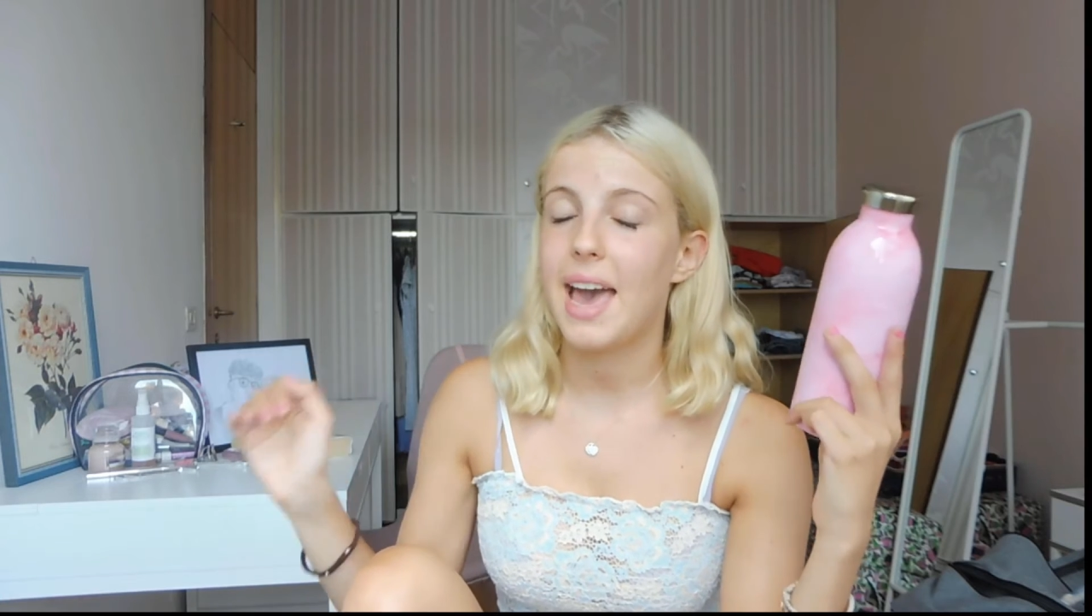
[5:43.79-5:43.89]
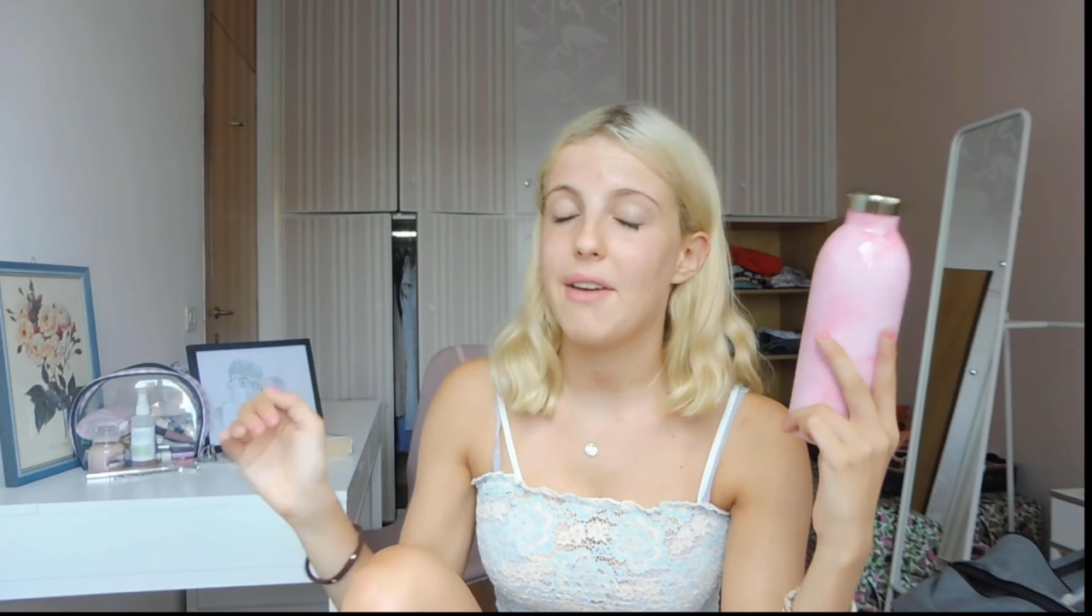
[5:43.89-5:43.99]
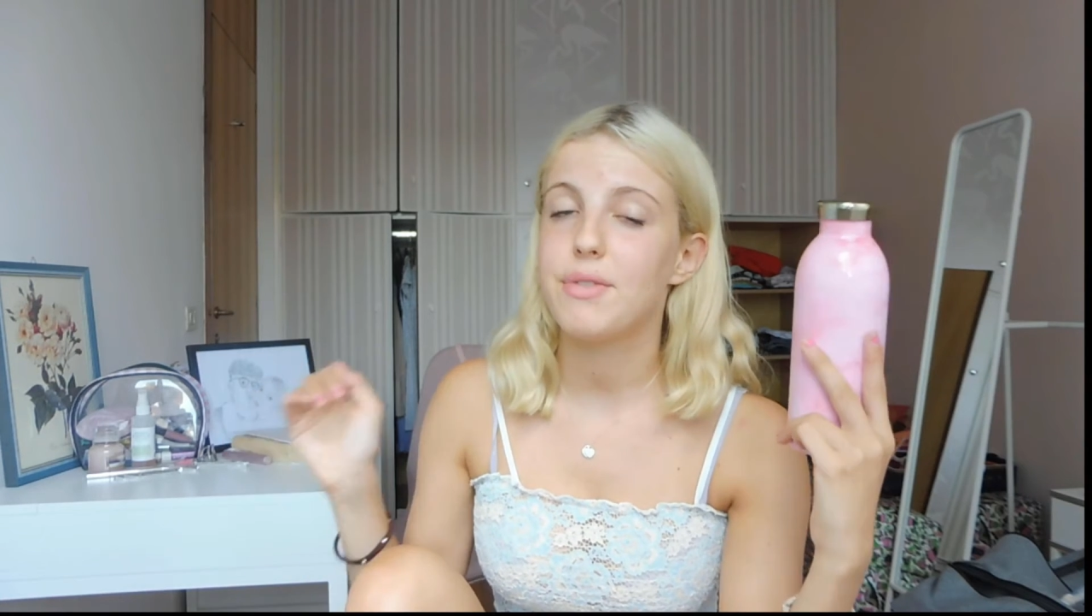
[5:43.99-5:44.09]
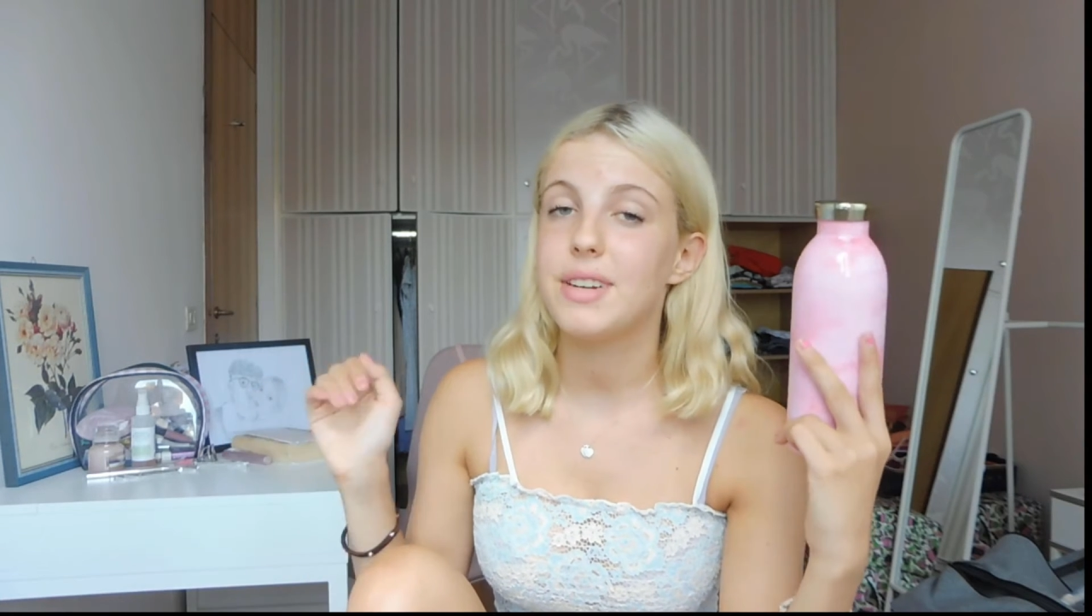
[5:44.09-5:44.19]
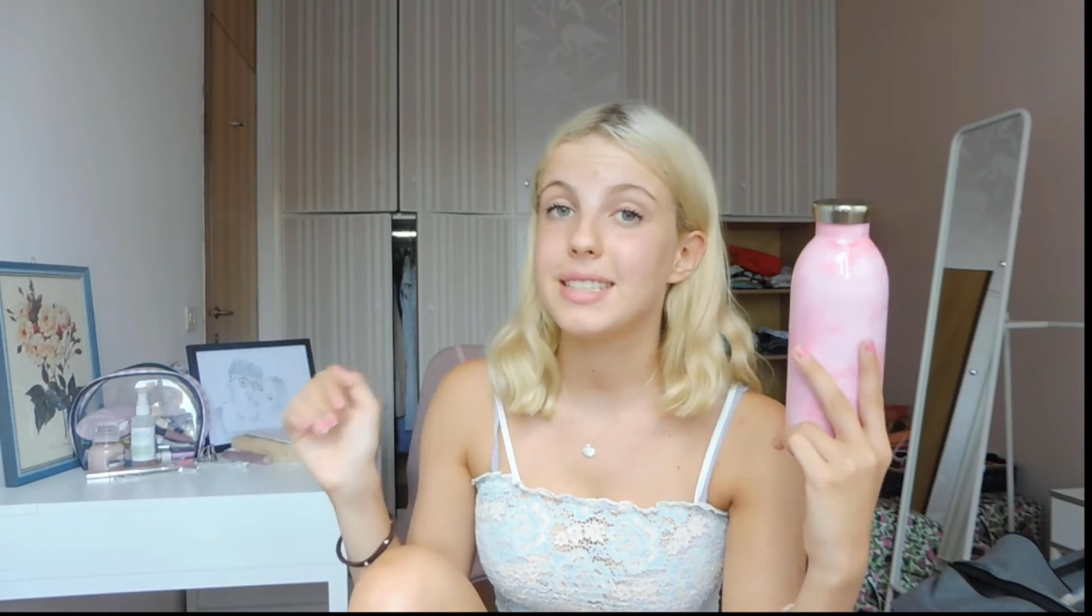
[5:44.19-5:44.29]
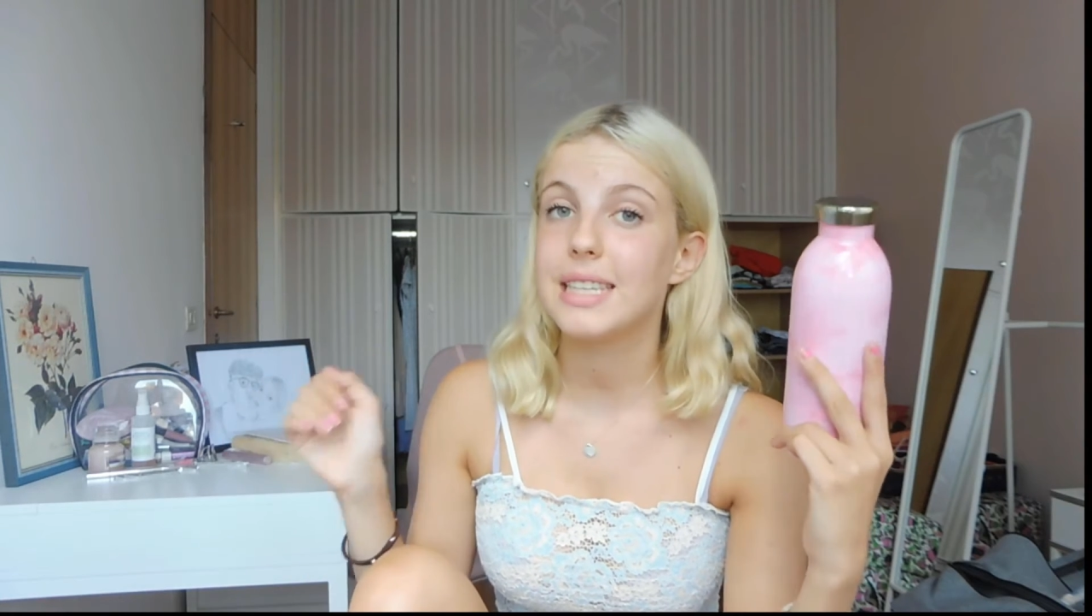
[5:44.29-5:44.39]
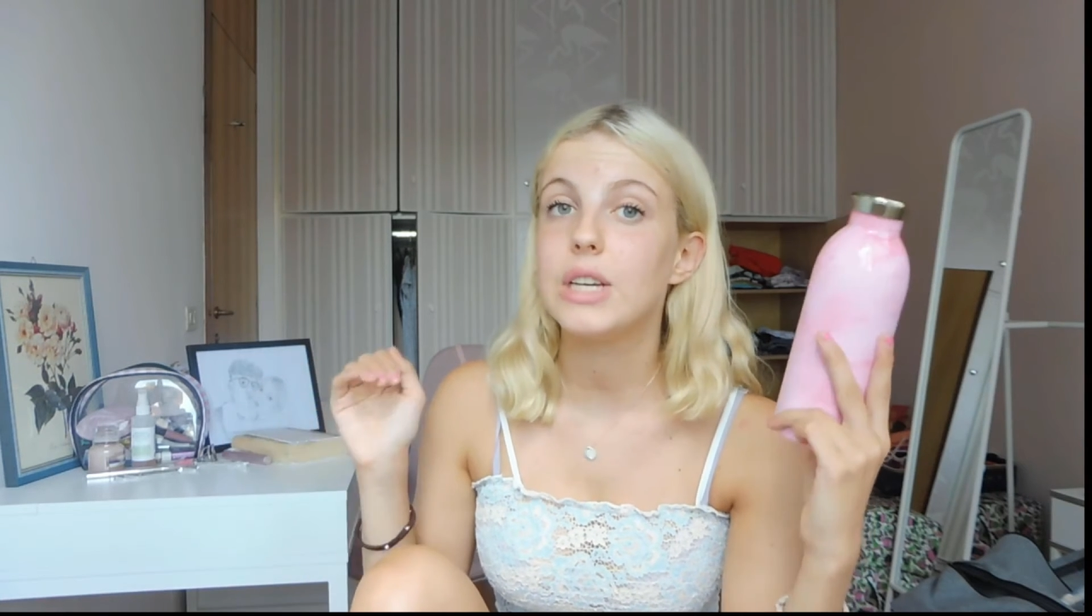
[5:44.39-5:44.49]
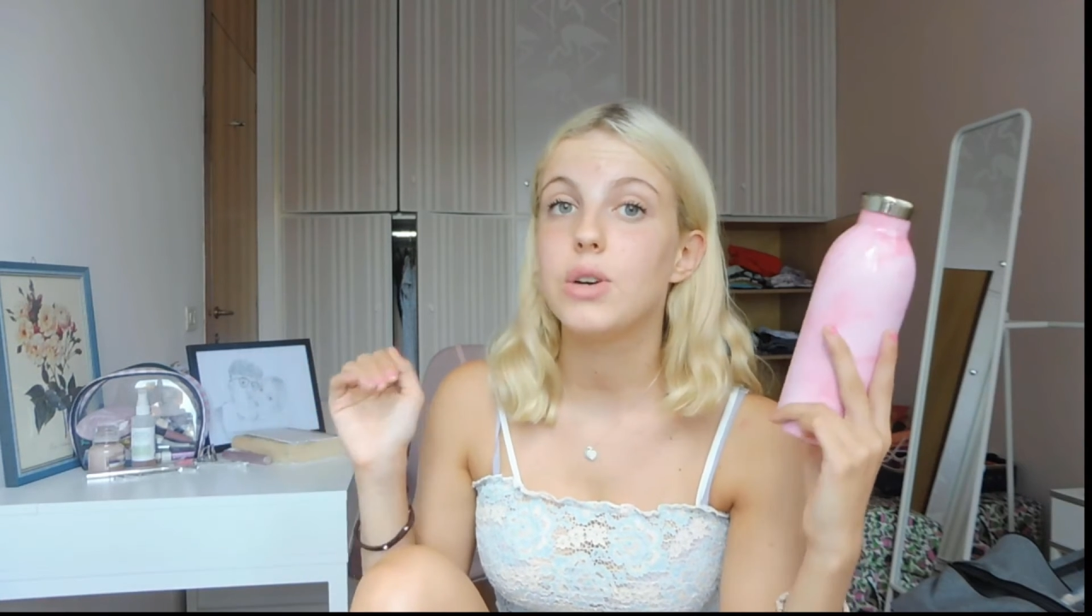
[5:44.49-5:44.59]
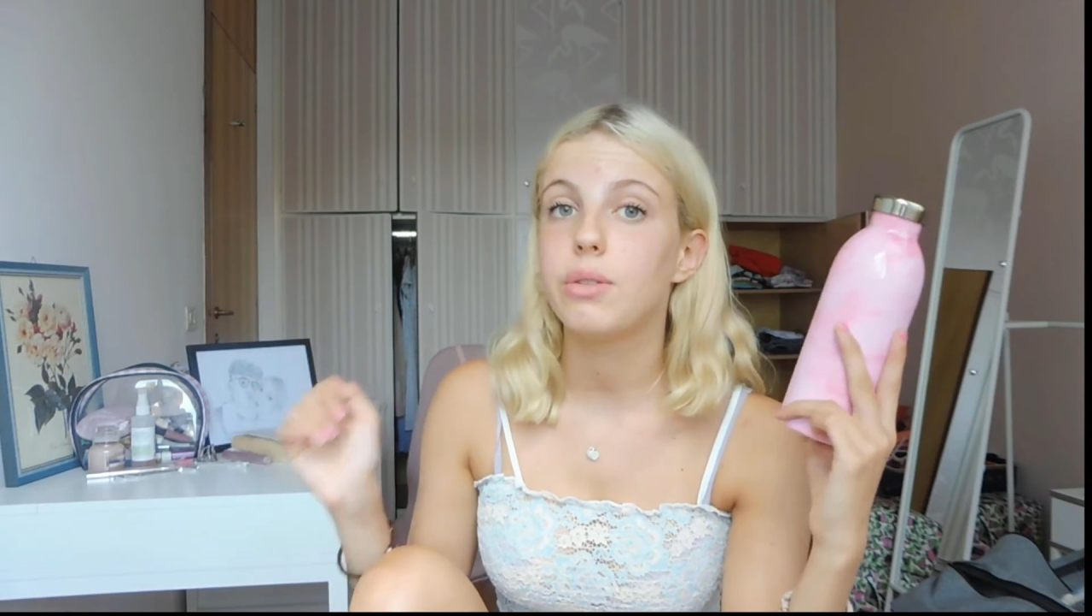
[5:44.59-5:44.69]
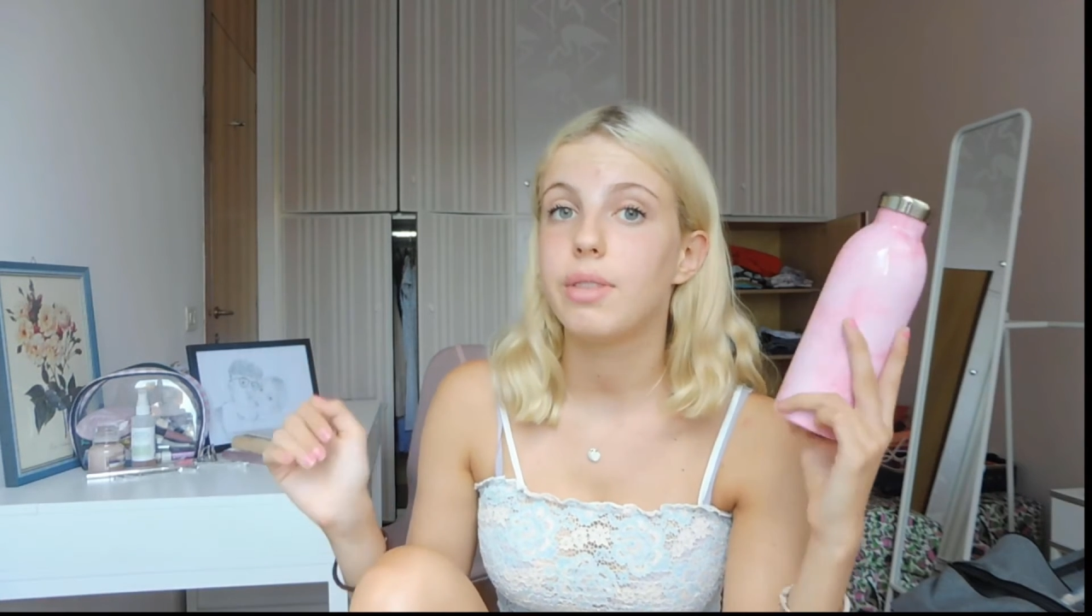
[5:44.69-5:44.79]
every single